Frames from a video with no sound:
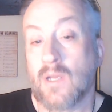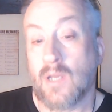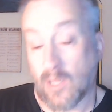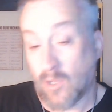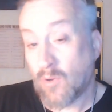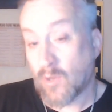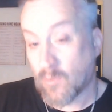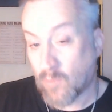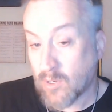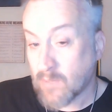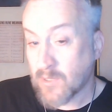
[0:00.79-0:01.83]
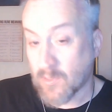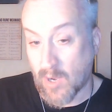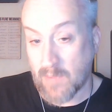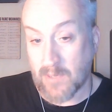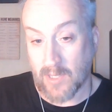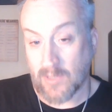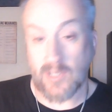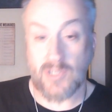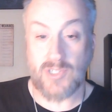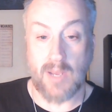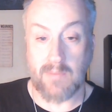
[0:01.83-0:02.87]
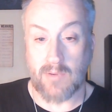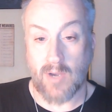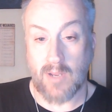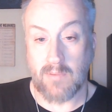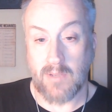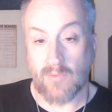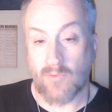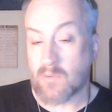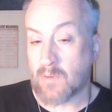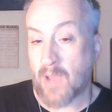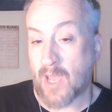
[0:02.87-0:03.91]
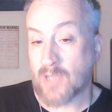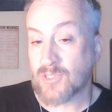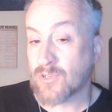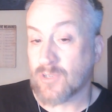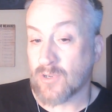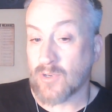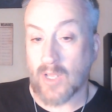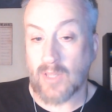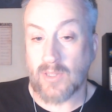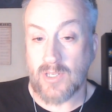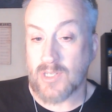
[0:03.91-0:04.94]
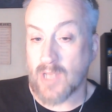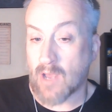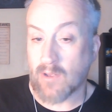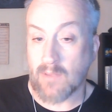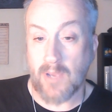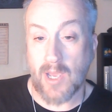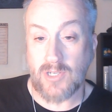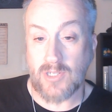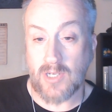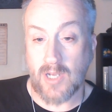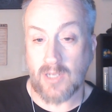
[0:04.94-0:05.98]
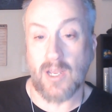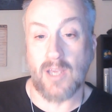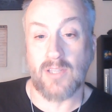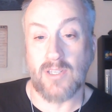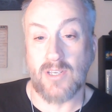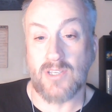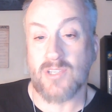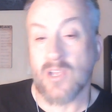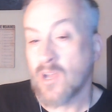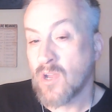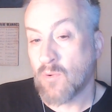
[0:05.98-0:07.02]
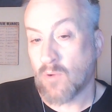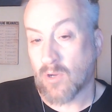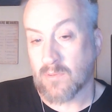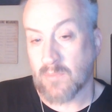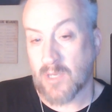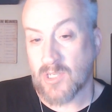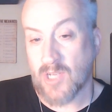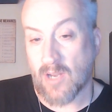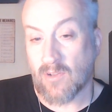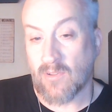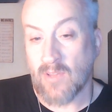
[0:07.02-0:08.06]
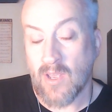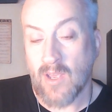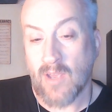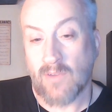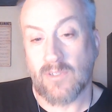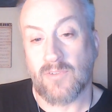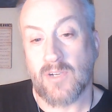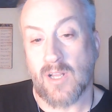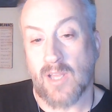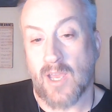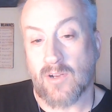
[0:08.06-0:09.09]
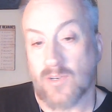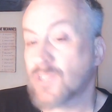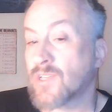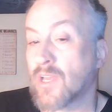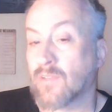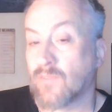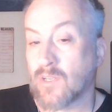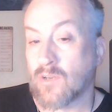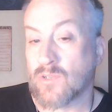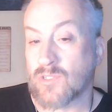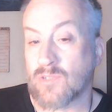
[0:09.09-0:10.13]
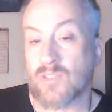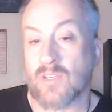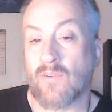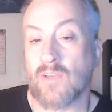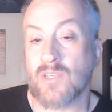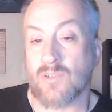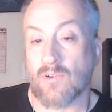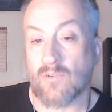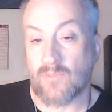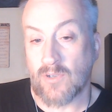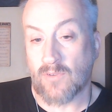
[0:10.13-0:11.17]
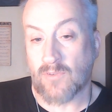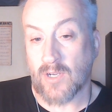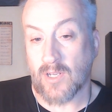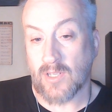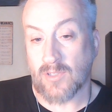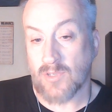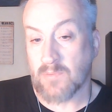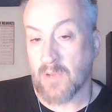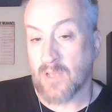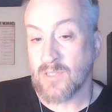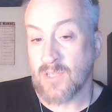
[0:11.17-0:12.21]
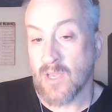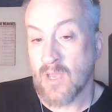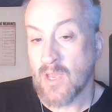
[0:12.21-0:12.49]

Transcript: Hello and welcome to the Rabyd Atheist. I'm Rabyd, a former pastor turned atheist, now a compassionate anti-theist. Welcome to my channel. Feel free to like or dislike the video as you see fit, so feel free to hit those buttons.